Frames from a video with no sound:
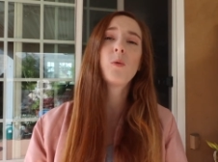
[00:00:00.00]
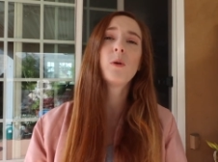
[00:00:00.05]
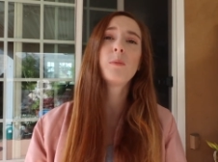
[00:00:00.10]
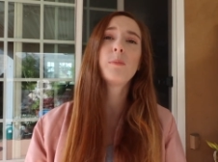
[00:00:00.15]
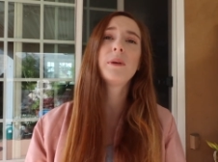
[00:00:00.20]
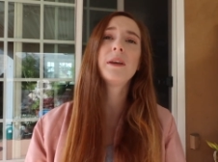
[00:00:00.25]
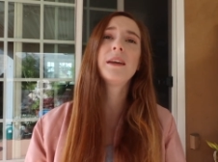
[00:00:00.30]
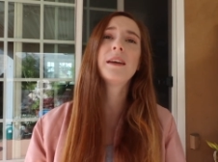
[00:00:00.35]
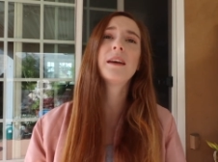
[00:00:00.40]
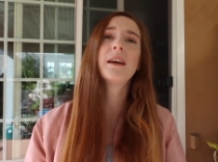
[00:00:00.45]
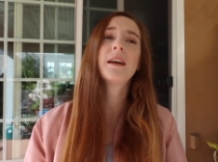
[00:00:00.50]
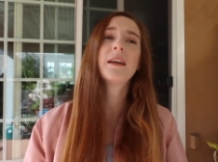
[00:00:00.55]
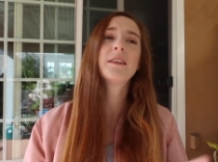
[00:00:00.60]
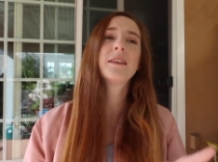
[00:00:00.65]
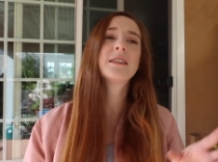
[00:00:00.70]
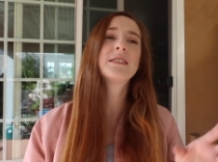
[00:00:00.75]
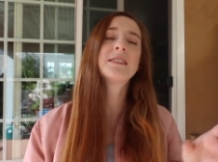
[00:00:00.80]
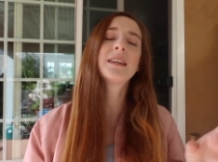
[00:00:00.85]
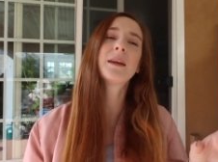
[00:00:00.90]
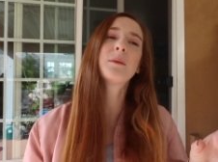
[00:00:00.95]
will be
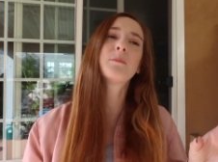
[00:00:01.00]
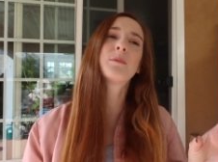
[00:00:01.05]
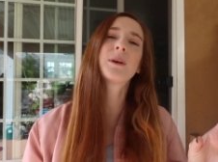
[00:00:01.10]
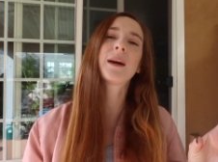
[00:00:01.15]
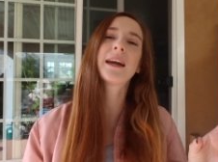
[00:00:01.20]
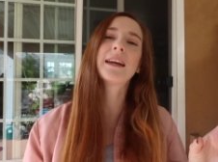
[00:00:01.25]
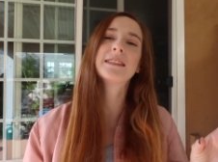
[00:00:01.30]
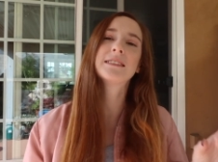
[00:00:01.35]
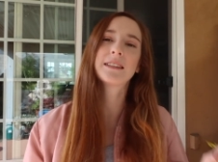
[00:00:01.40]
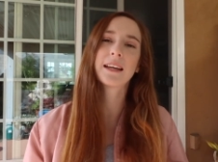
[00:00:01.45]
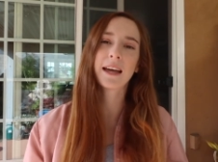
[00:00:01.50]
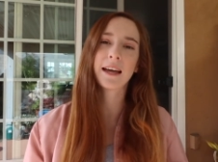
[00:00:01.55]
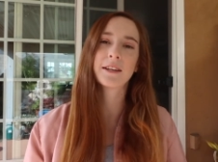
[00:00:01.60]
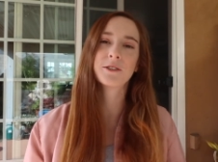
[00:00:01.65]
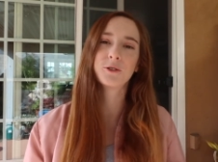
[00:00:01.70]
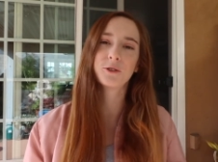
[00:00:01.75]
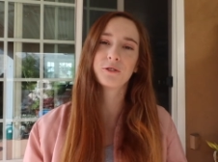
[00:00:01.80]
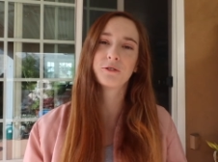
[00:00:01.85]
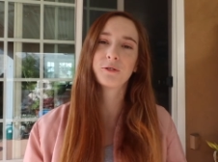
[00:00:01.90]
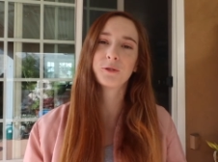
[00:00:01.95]
the same price
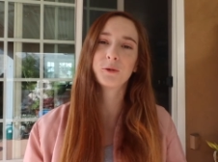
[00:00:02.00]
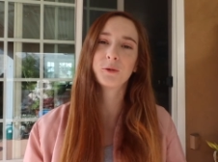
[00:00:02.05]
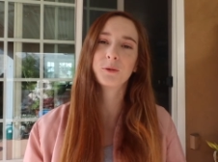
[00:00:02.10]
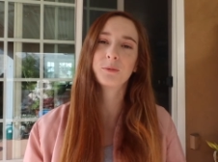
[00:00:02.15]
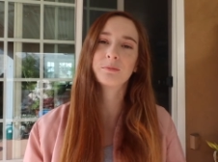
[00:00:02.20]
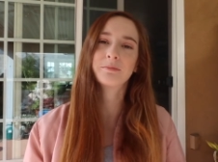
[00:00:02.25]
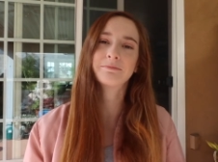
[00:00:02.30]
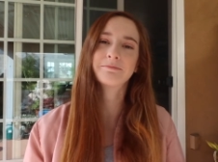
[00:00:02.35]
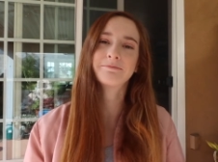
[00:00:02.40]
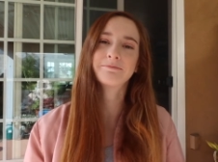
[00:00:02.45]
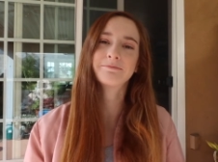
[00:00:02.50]
as your food.